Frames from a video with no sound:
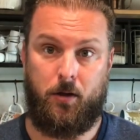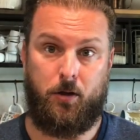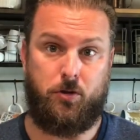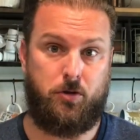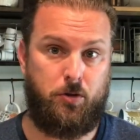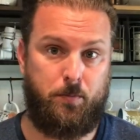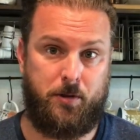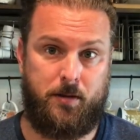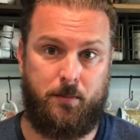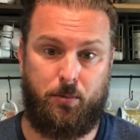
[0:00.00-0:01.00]
Super
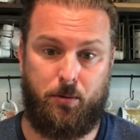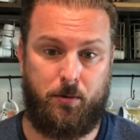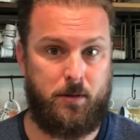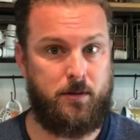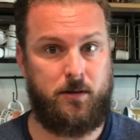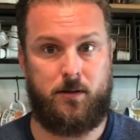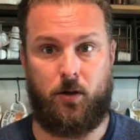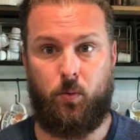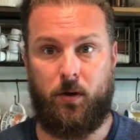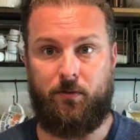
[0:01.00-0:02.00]
simple. This is just a
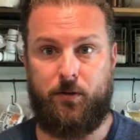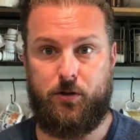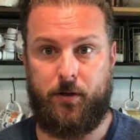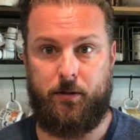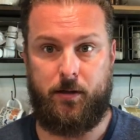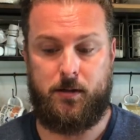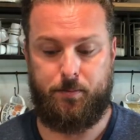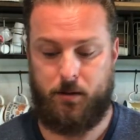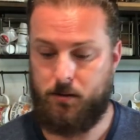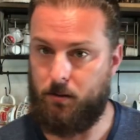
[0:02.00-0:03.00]
quick refrigerator
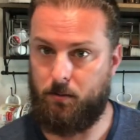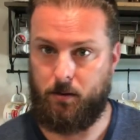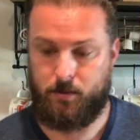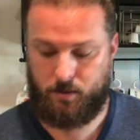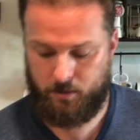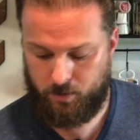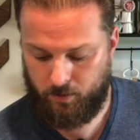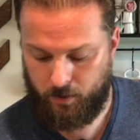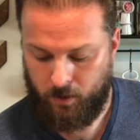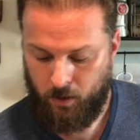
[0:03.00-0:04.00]
recipe, so let's get
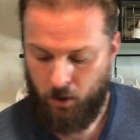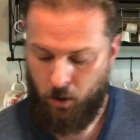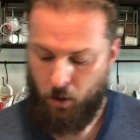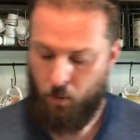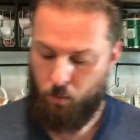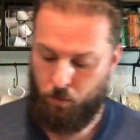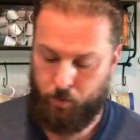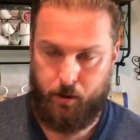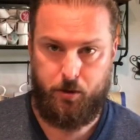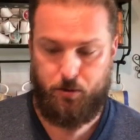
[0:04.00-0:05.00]
to it. What
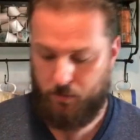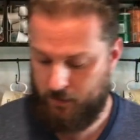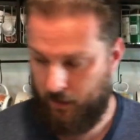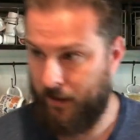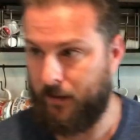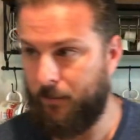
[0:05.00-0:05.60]
we're gonna do is, I got the